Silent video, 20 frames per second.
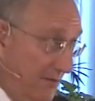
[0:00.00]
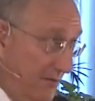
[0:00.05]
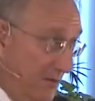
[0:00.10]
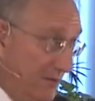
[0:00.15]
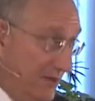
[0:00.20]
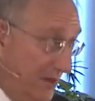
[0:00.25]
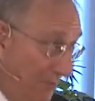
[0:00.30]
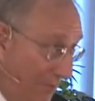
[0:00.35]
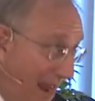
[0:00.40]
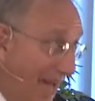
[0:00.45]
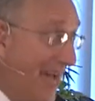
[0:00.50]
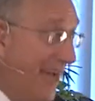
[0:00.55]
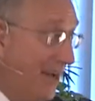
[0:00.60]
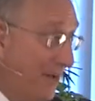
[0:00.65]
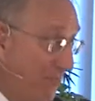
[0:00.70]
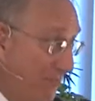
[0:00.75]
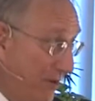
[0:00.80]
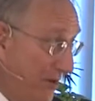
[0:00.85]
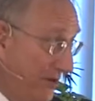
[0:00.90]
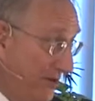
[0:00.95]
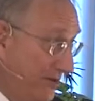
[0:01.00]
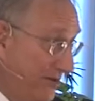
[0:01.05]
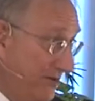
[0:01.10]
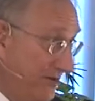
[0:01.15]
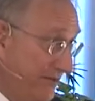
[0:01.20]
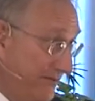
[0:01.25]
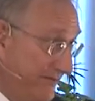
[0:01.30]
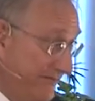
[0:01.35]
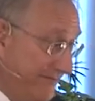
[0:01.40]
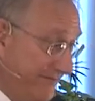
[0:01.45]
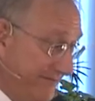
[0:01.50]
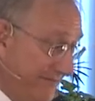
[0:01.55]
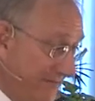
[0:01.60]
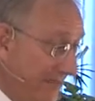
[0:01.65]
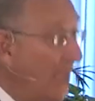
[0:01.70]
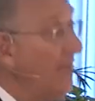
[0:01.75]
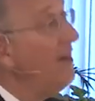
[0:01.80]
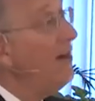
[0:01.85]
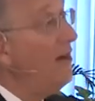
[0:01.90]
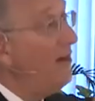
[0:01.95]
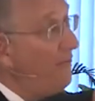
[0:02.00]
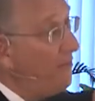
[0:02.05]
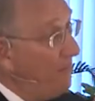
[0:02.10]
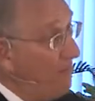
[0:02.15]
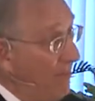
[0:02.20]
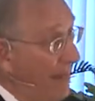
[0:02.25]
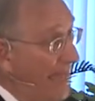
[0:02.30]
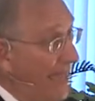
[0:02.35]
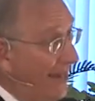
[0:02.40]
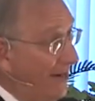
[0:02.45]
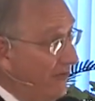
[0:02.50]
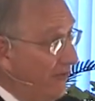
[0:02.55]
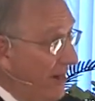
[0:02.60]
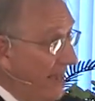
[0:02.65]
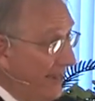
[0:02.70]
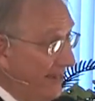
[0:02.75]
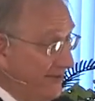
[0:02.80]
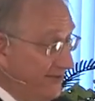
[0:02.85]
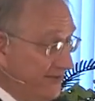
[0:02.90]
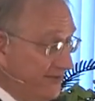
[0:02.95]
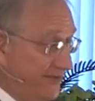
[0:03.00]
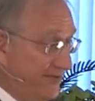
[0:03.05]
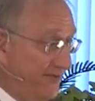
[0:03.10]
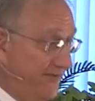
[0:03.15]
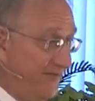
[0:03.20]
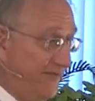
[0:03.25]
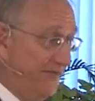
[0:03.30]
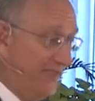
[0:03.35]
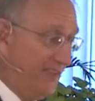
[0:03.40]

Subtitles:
was a black person of the black race.